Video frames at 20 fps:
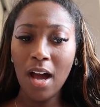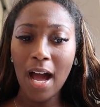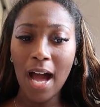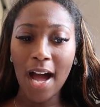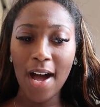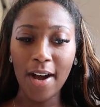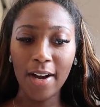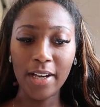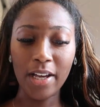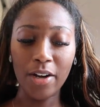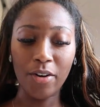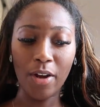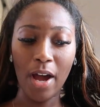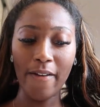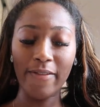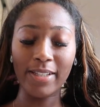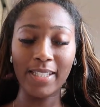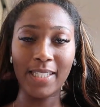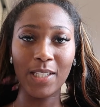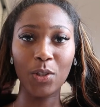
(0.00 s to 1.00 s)
How can I not
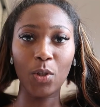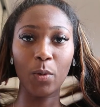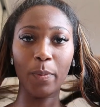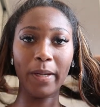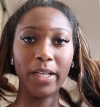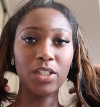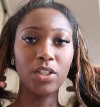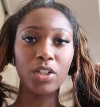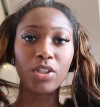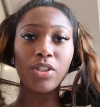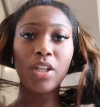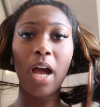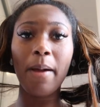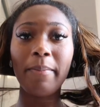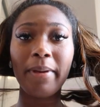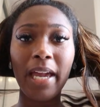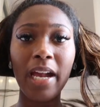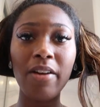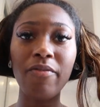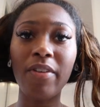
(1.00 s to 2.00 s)
have a single picture? So
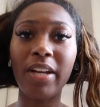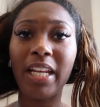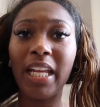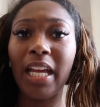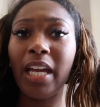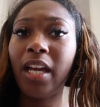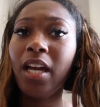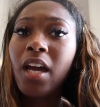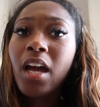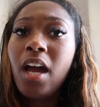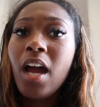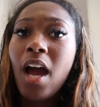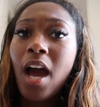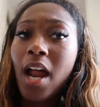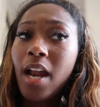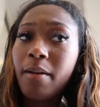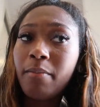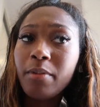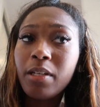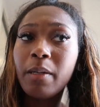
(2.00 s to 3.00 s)
I'm getting ready,
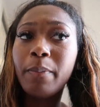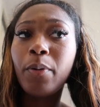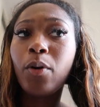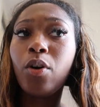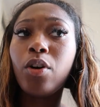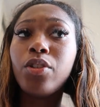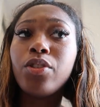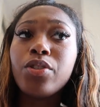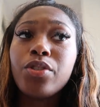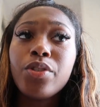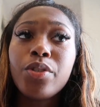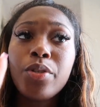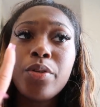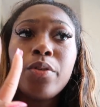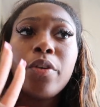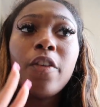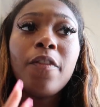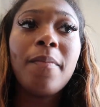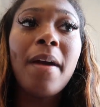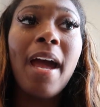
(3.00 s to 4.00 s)
and I'm gonna put on
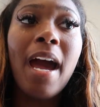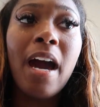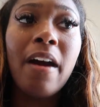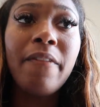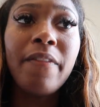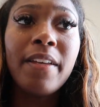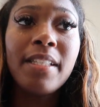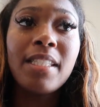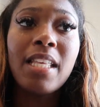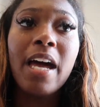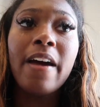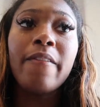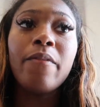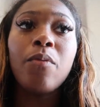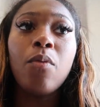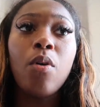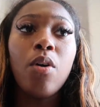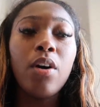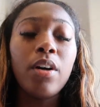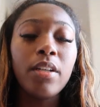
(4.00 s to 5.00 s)
two of my outfits that I've
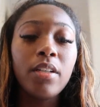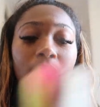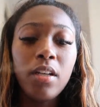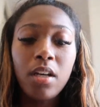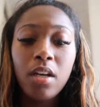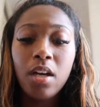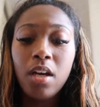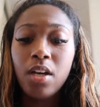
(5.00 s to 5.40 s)
worn.